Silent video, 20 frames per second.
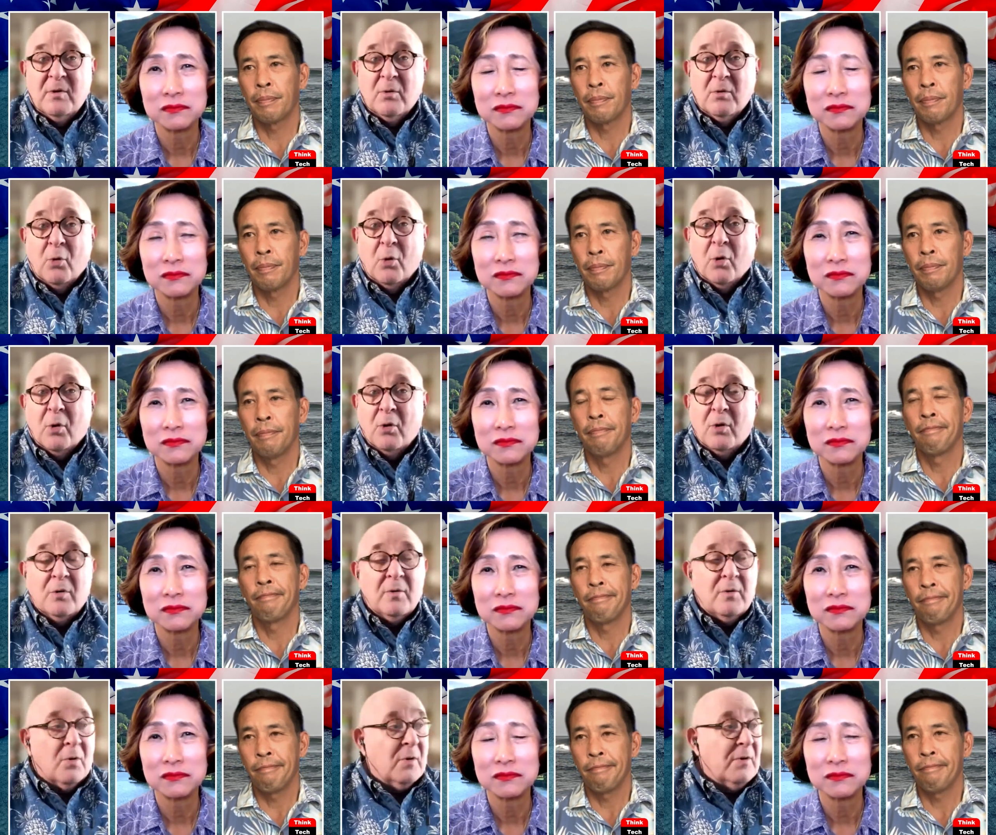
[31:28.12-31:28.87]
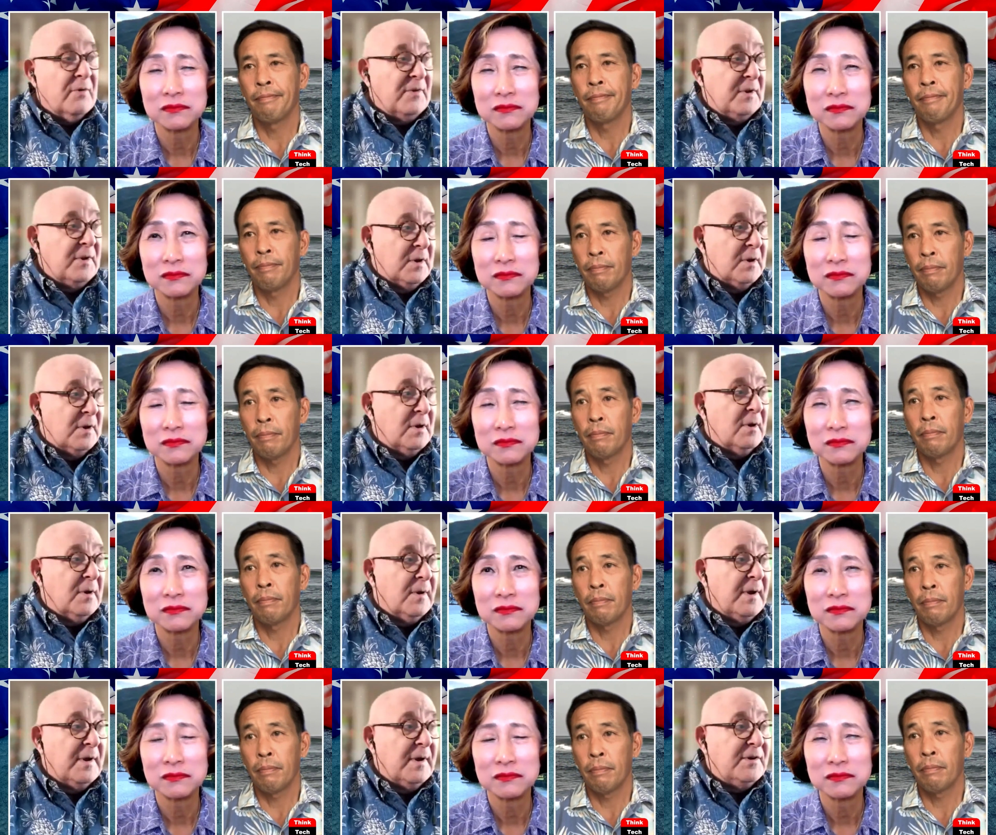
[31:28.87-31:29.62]
Speaker 1: or, or the uh,
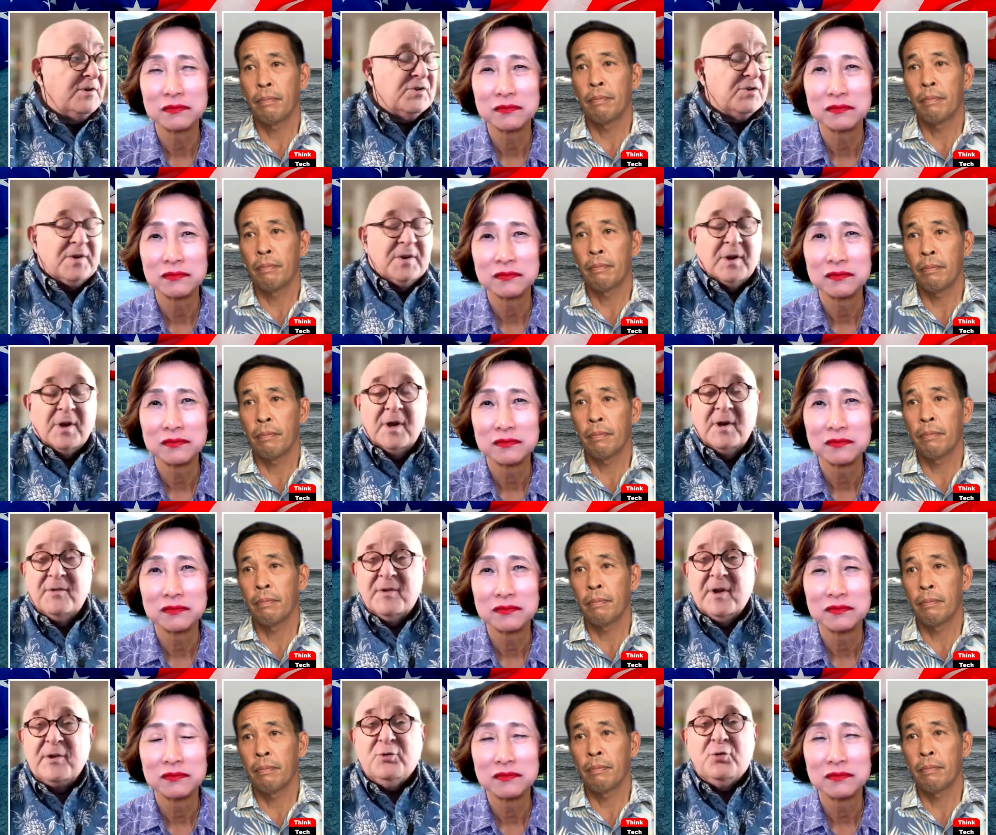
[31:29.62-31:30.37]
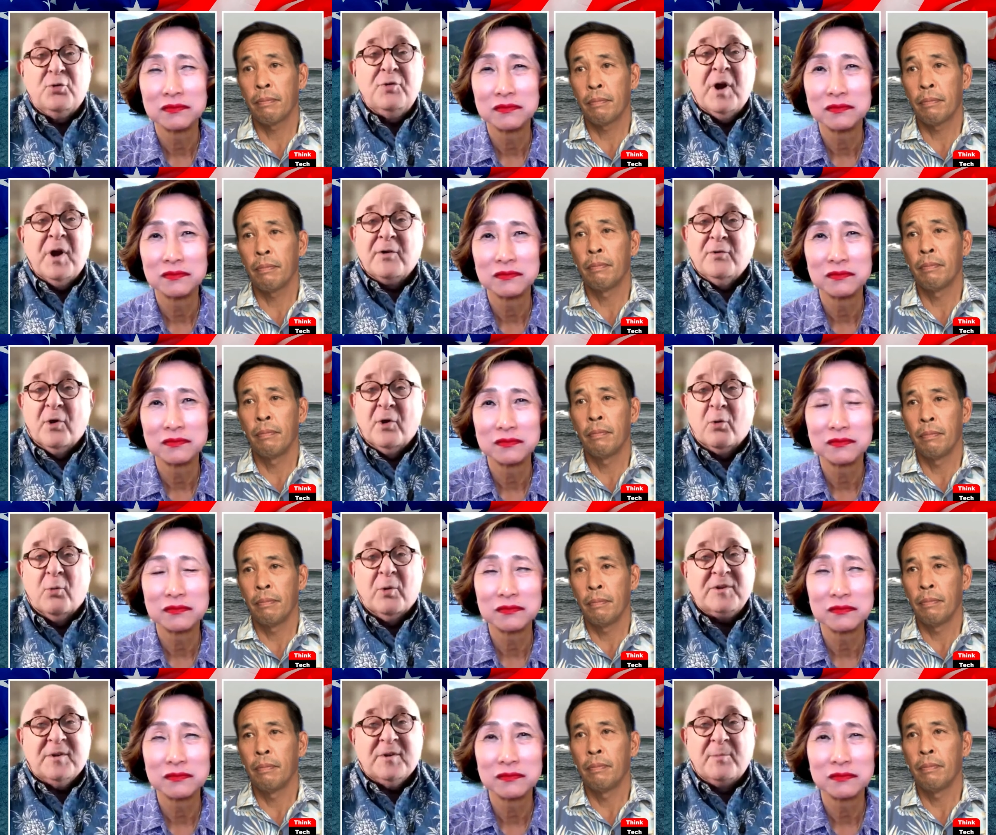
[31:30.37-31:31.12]
HDA. They do not
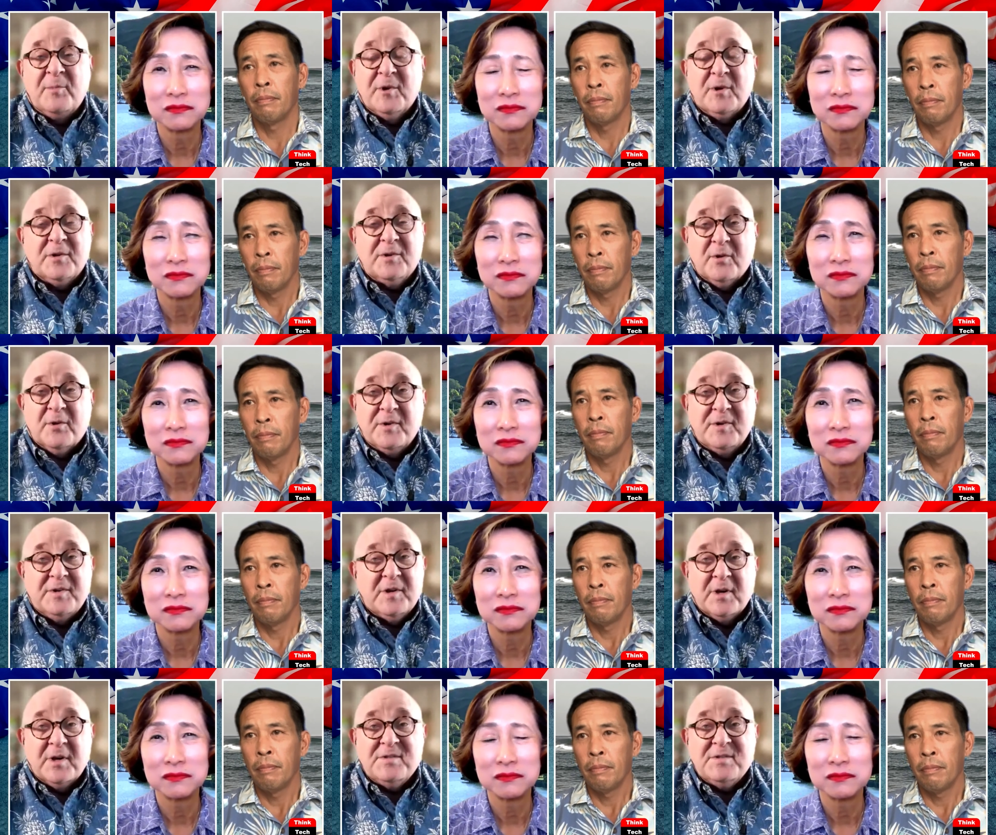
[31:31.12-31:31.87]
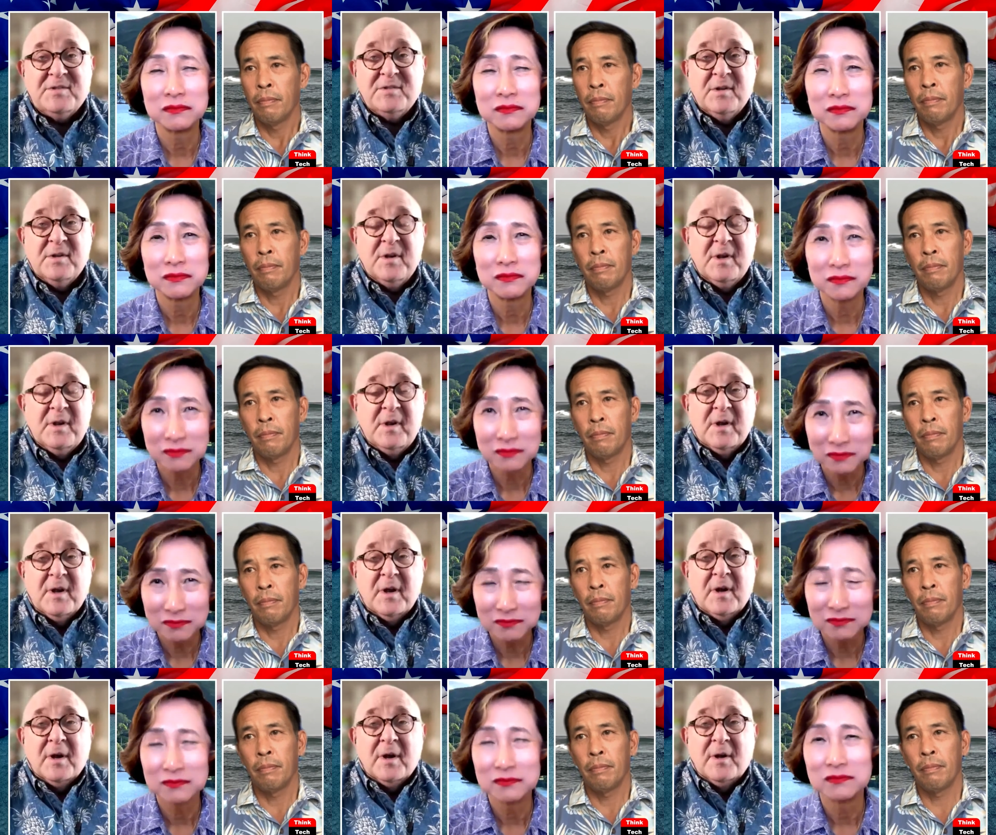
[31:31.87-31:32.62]
know what the military does.
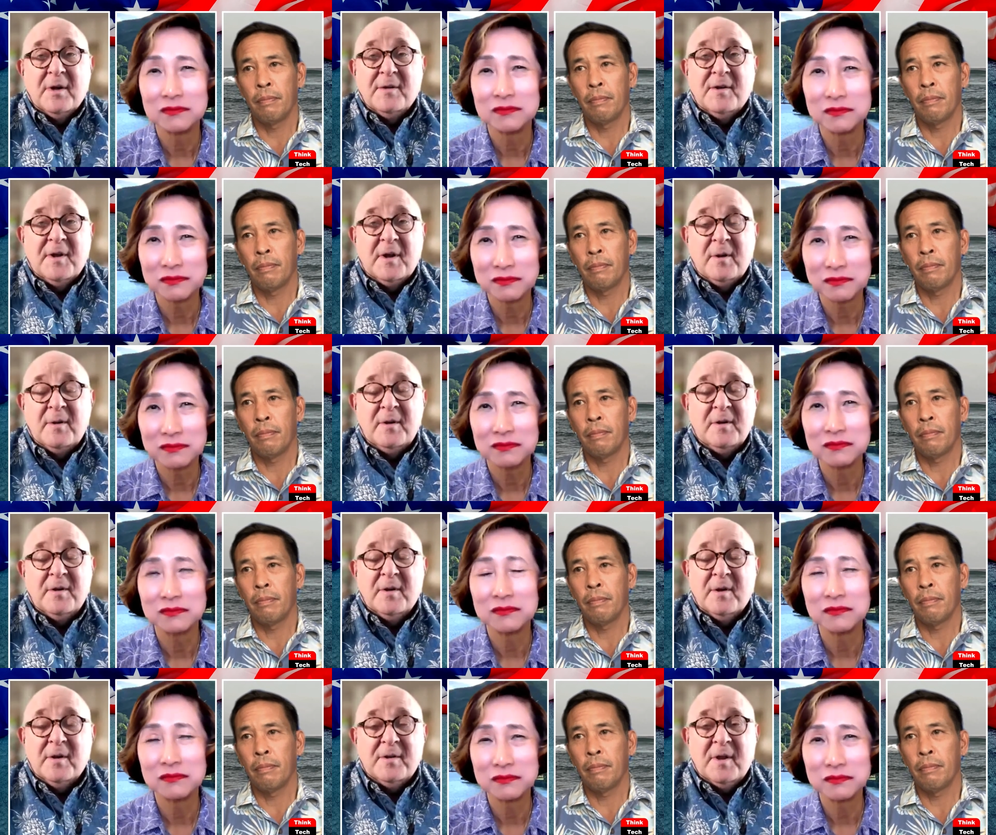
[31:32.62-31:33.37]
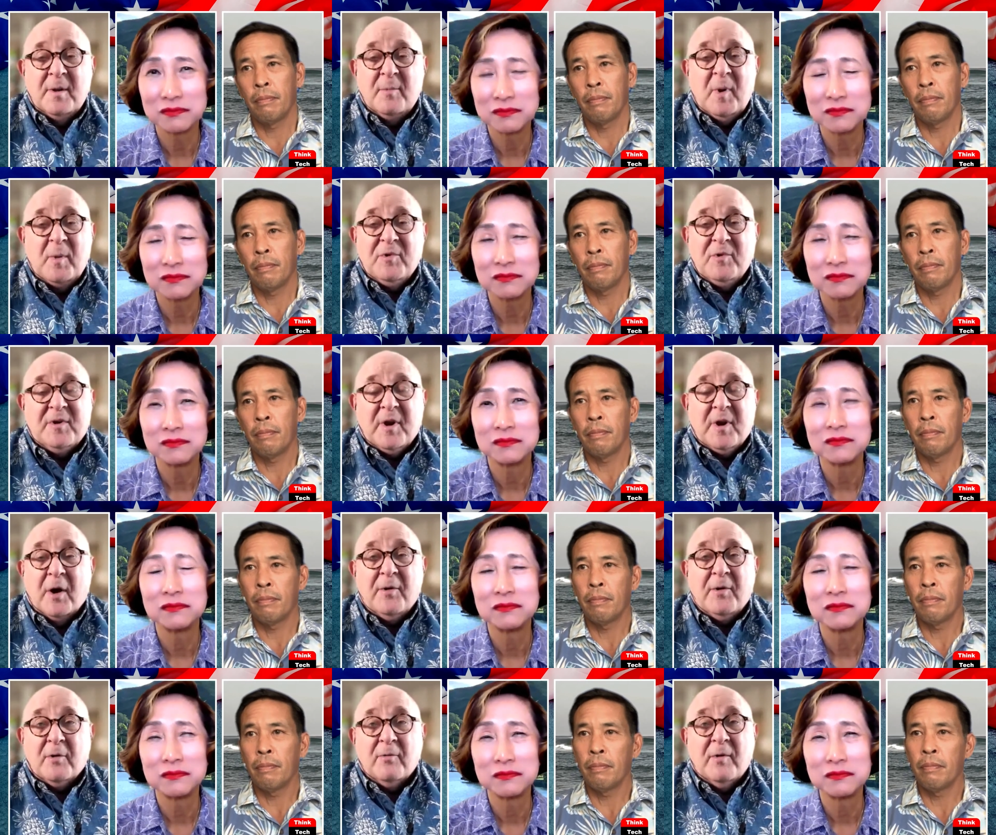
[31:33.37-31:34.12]
Uh, they, uh, they may be
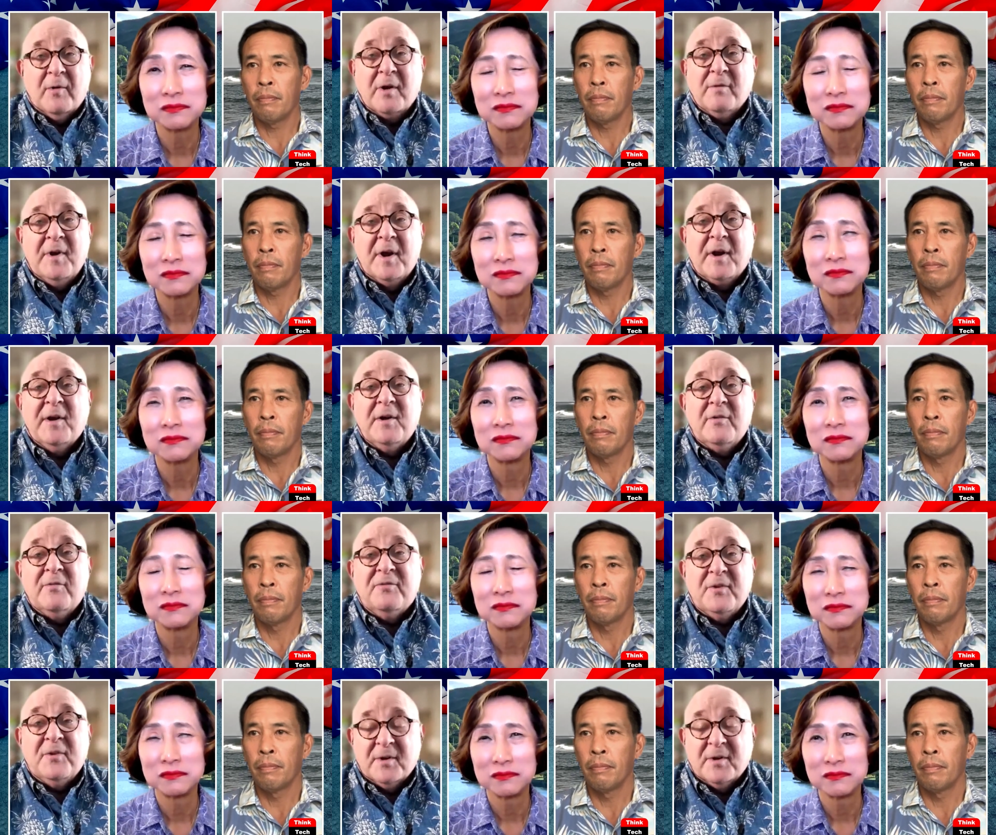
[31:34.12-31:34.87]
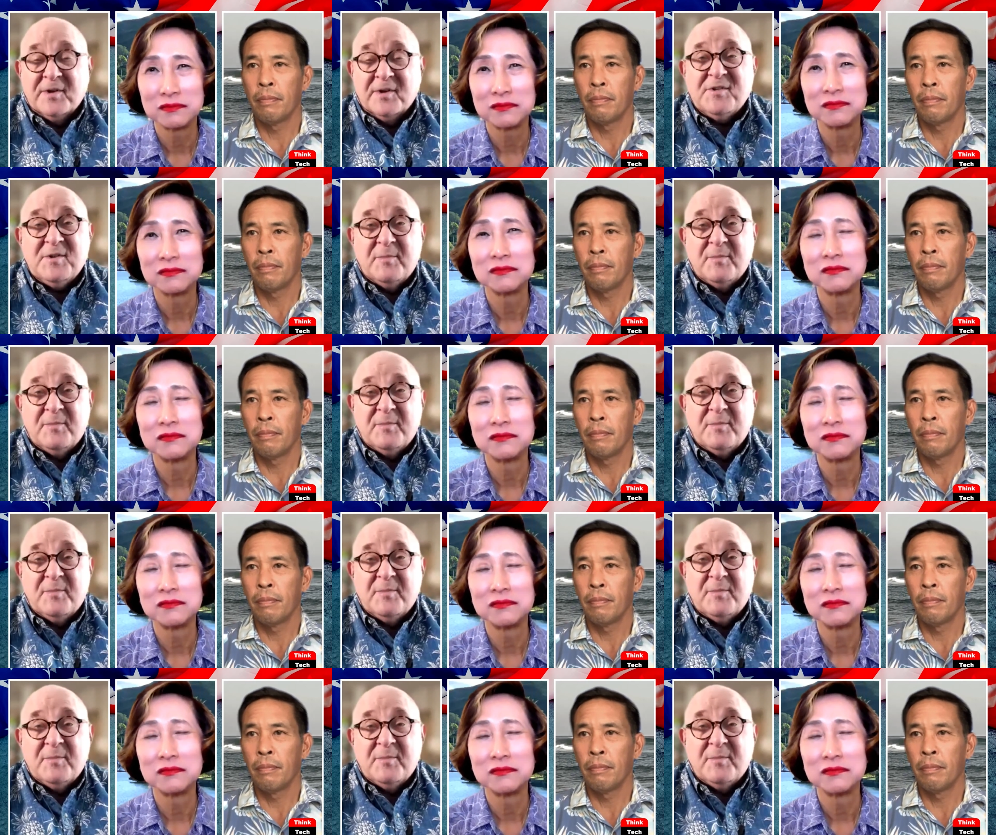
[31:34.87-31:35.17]
carrying around negative feelings